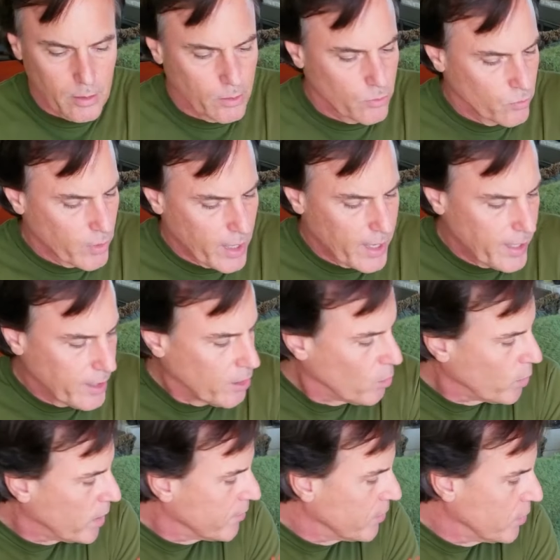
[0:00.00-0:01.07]
rag or
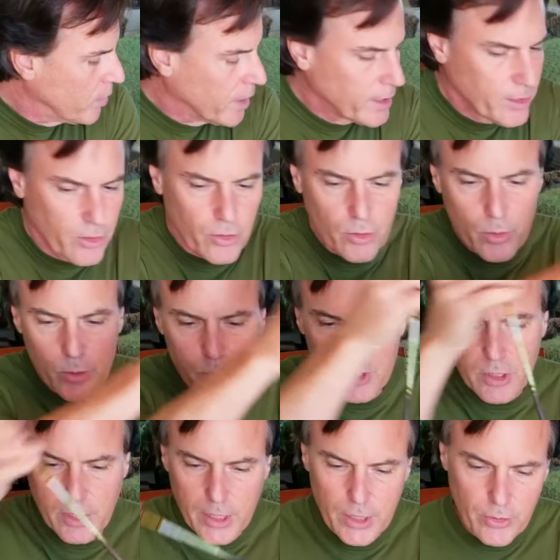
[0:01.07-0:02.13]
whatever you like to use to
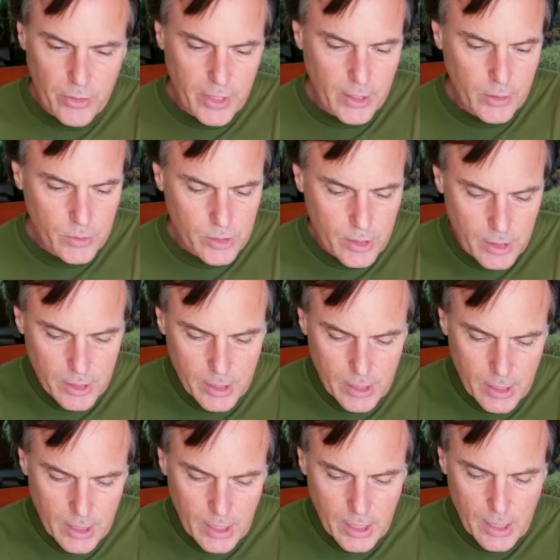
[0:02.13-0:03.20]
clean your arrows.
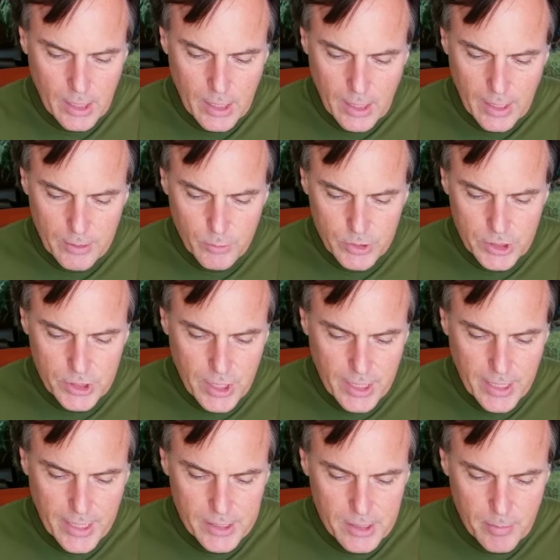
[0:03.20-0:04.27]
And we're just going
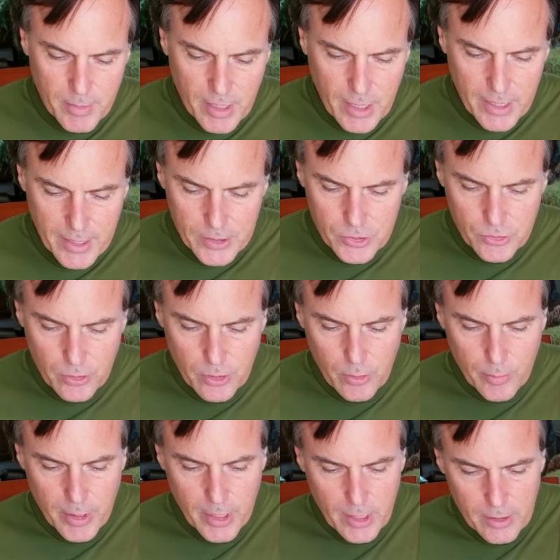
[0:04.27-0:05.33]
to get some of that extra little
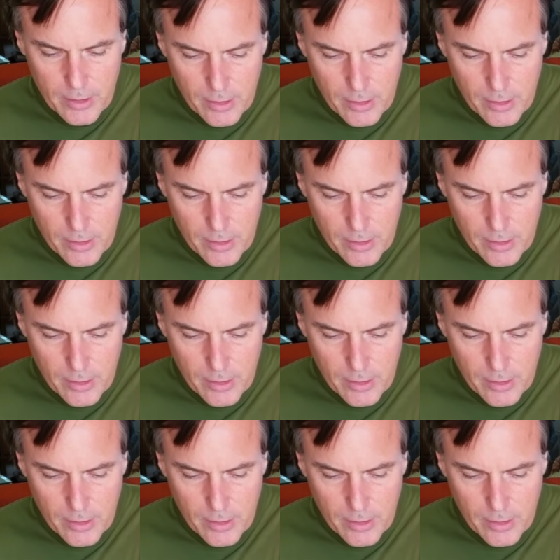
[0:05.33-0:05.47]
bit of